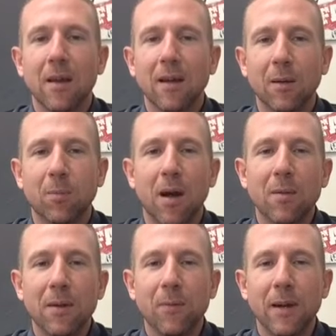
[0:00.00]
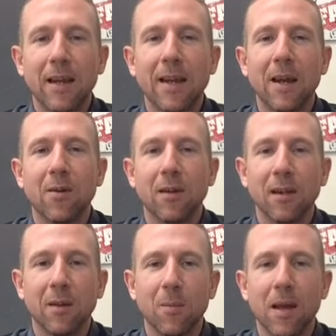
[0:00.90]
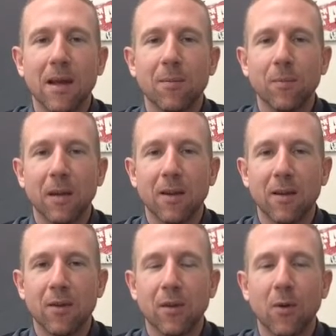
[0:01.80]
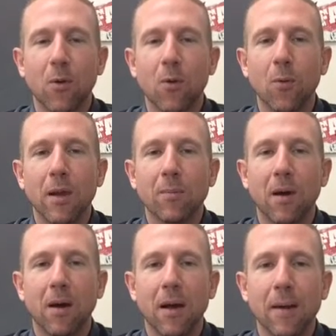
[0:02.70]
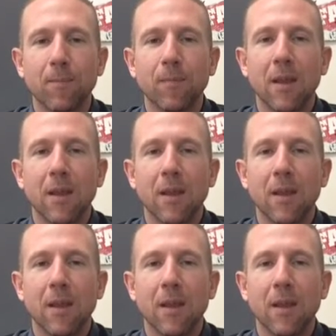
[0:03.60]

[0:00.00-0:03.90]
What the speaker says: you're probably freaking out a little bit because you're a whole week behind.